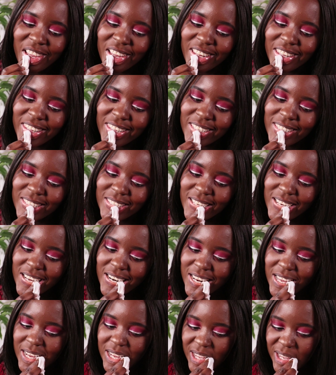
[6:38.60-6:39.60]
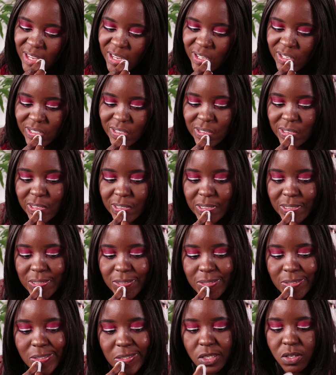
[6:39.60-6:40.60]
this color is
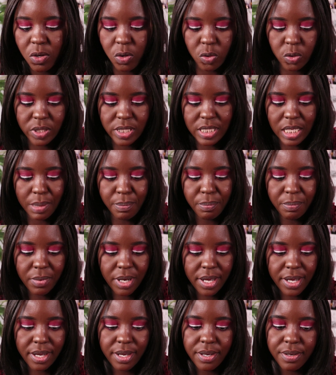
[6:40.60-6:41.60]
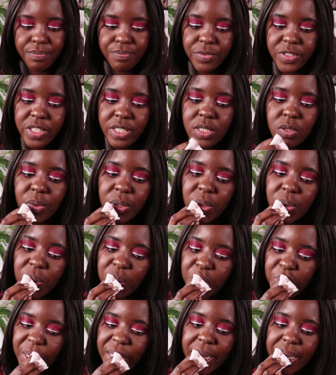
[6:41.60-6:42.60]
so awesome um, just when
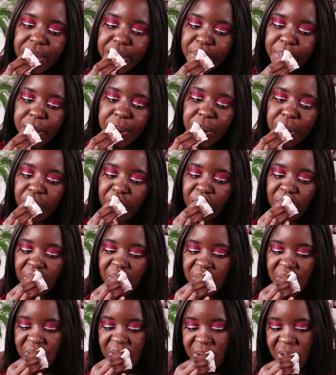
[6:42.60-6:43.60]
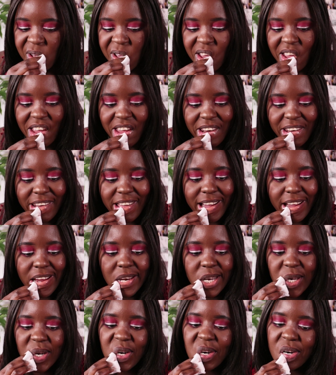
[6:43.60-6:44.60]
looking at it and
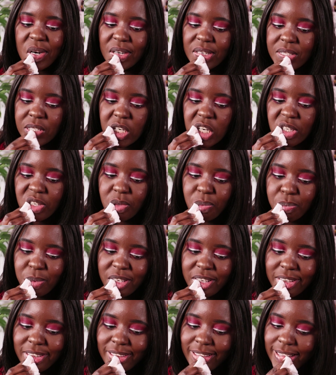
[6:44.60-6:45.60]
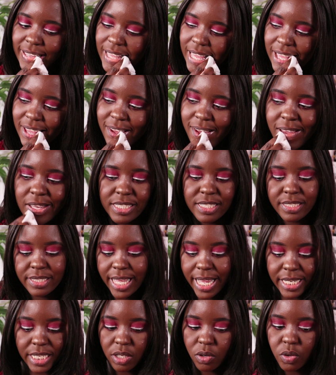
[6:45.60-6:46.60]
I know it's going to be
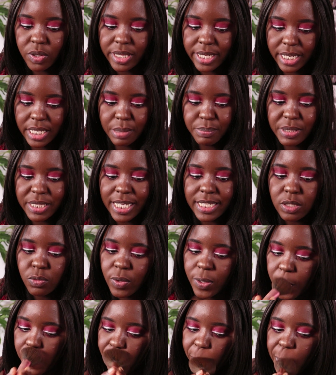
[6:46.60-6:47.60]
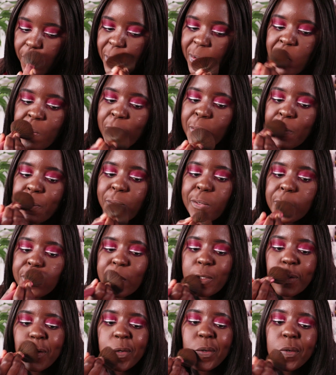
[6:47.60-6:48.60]
stunning on the lips as well
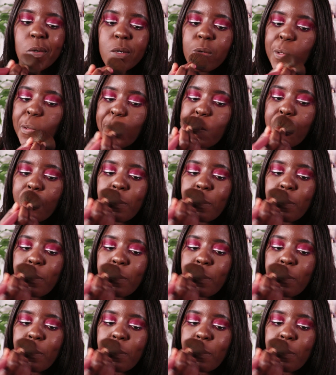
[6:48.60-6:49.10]
so